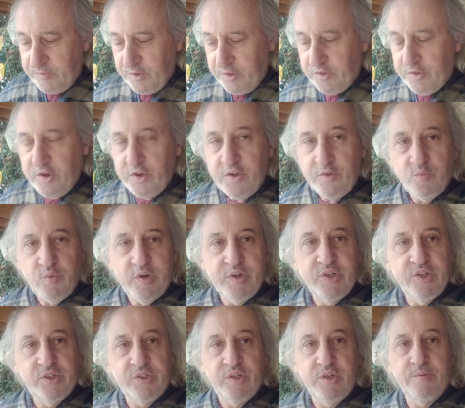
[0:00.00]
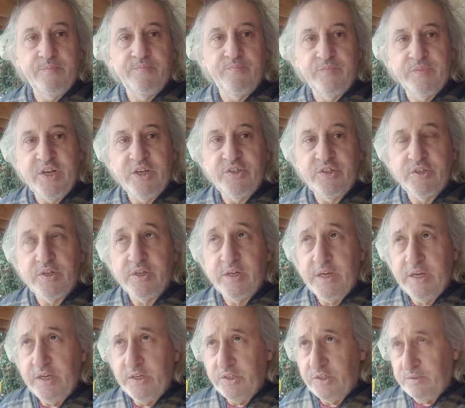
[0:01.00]
The third one is that
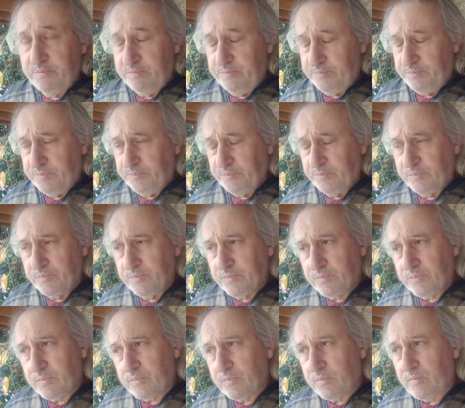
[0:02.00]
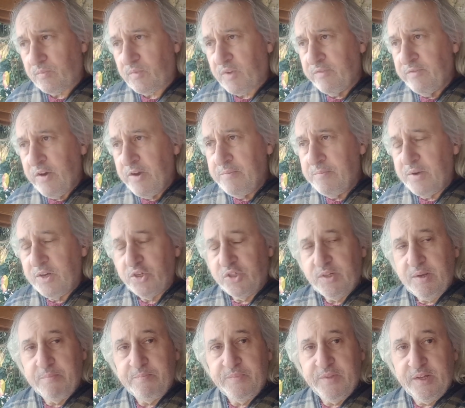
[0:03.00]
destiny is very much
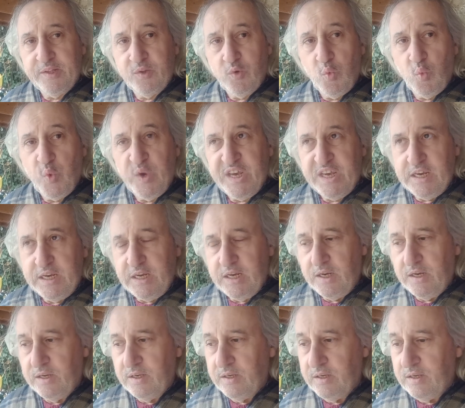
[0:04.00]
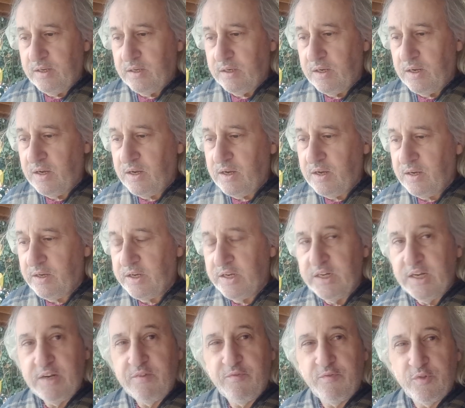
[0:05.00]
something we can
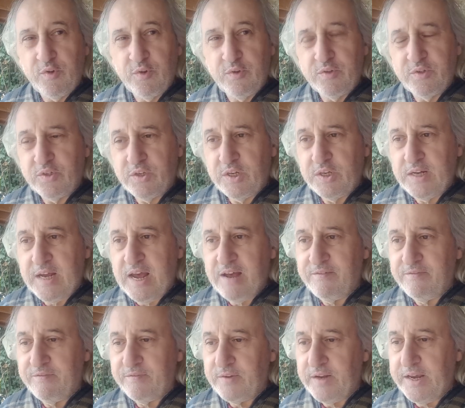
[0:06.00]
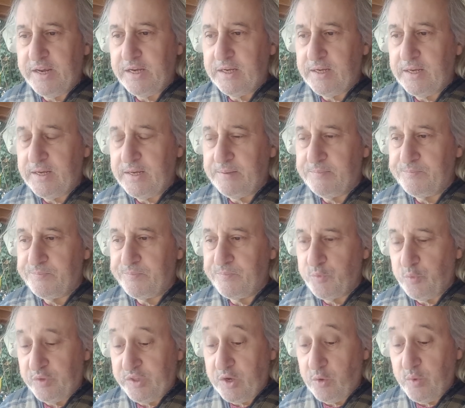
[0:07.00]
influence and have like
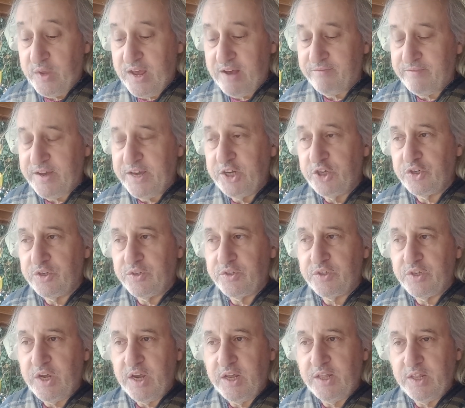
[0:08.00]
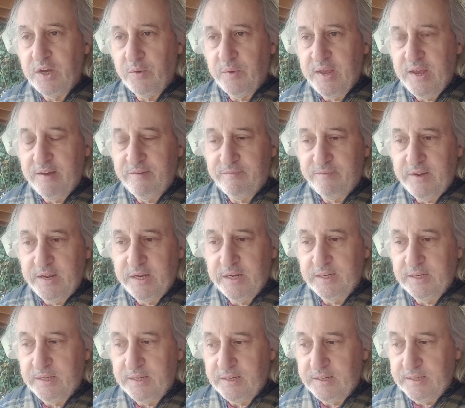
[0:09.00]
that we have agency and that we have like
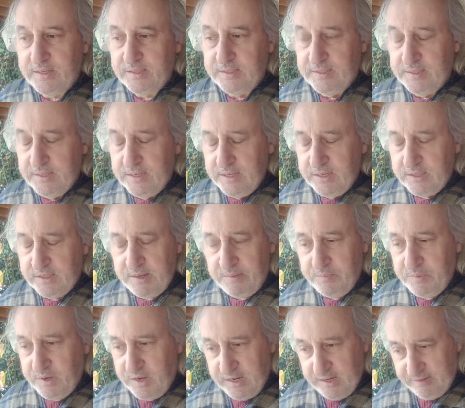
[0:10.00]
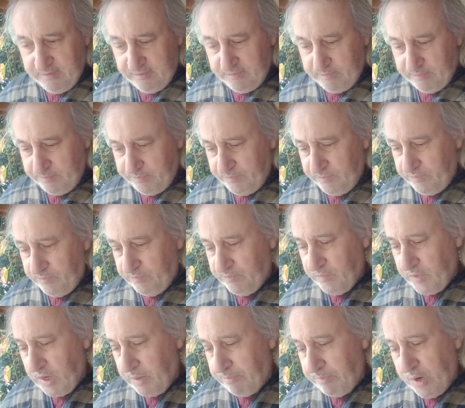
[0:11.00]
some kind of
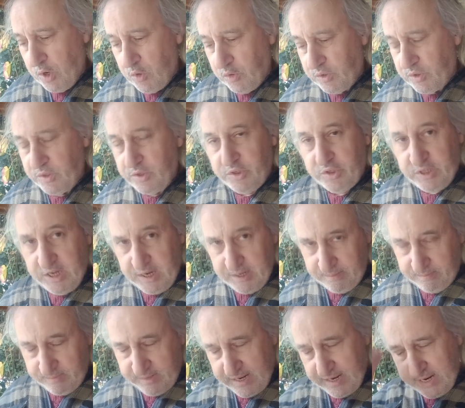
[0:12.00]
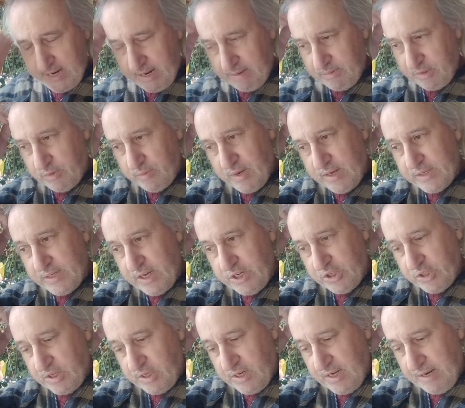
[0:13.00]
potency when it comes to our
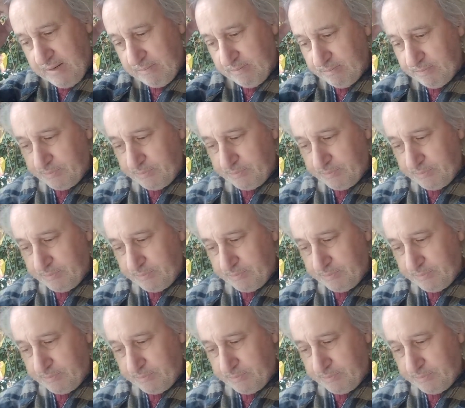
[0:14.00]
destiny.